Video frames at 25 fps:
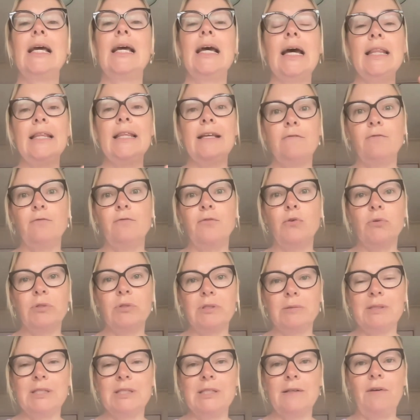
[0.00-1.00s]
and then 4
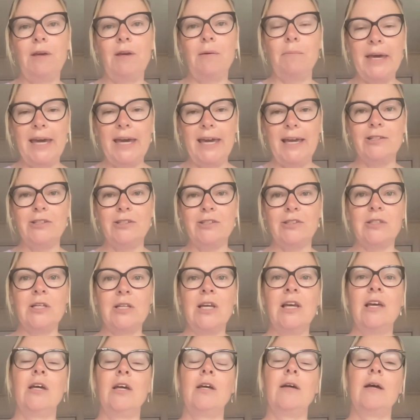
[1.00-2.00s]
specific pages
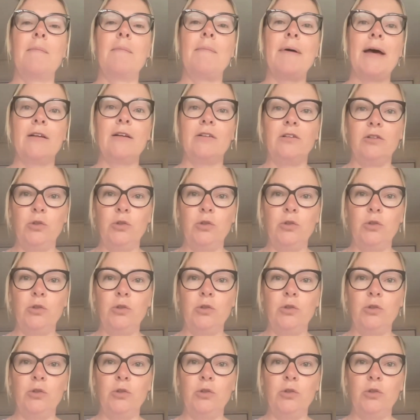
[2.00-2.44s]
about